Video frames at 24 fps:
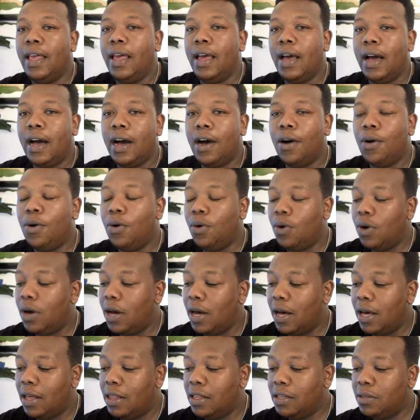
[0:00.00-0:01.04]

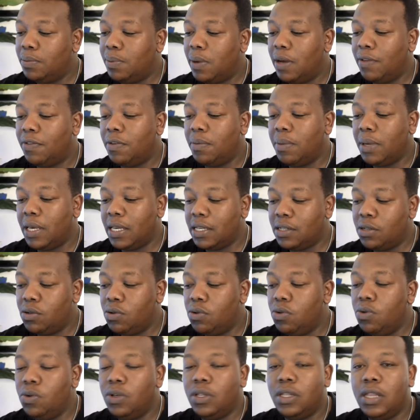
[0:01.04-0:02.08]
how this platform gets
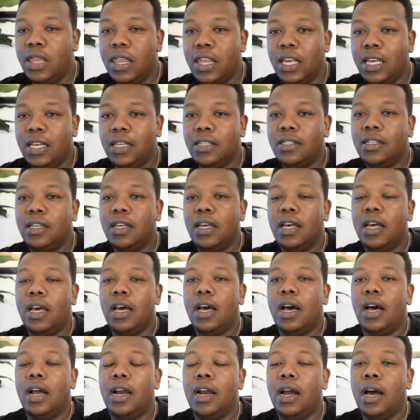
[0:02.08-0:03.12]
to do things
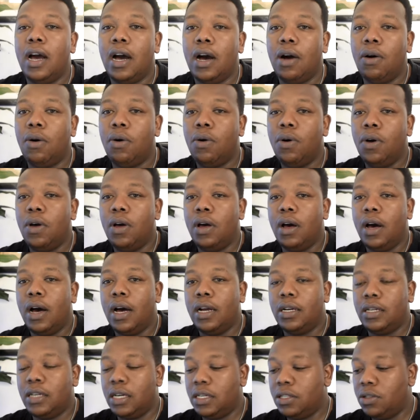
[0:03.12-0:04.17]
and how
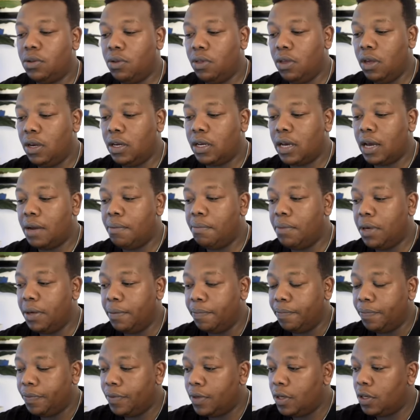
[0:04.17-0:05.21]
trusted it can
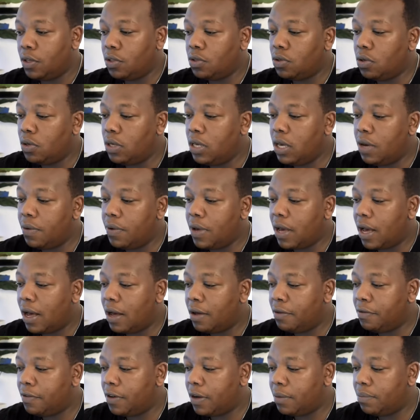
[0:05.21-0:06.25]
be. So here we
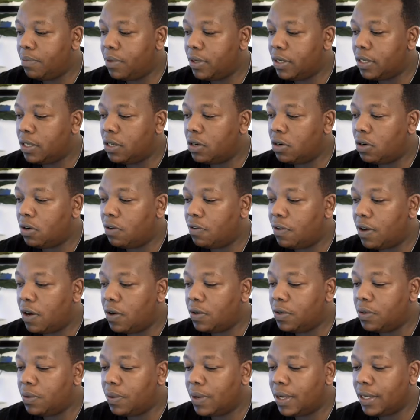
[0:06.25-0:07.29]
have a breakdown of how
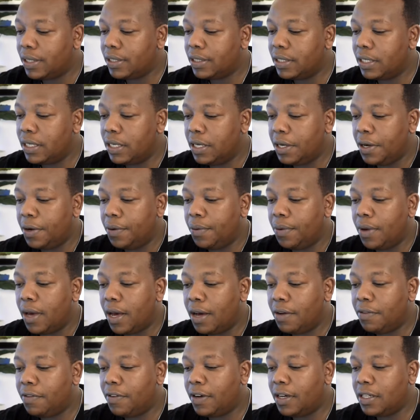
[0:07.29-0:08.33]
it works. We
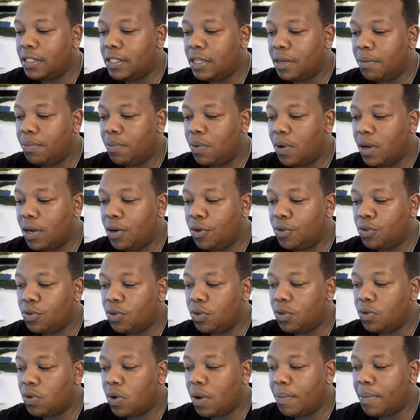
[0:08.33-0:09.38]
have a step one is
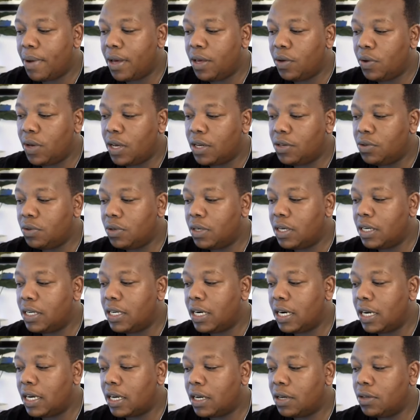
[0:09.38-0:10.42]
whereby you get to create
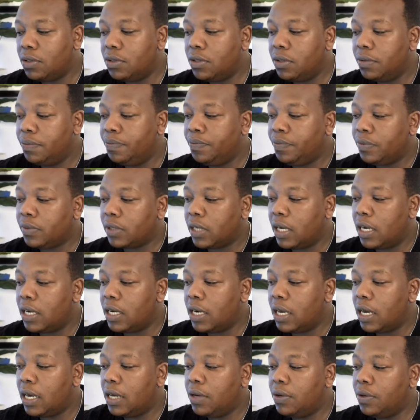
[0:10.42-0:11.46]
an account,
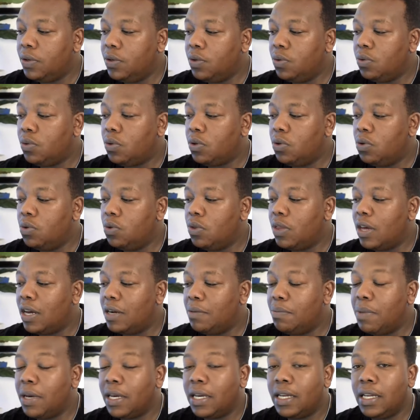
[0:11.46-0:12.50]
and you do
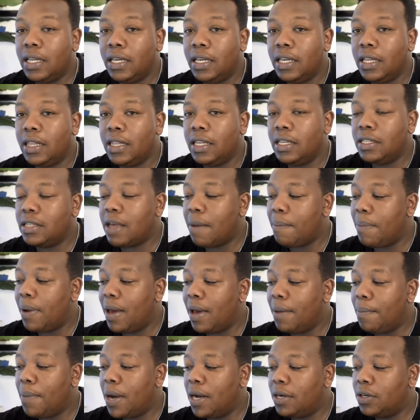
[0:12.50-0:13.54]
that by clicking this
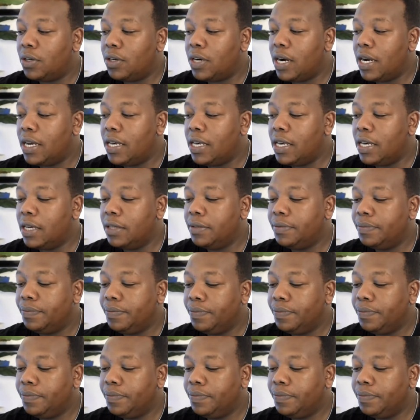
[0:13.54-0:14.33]
apply button right here.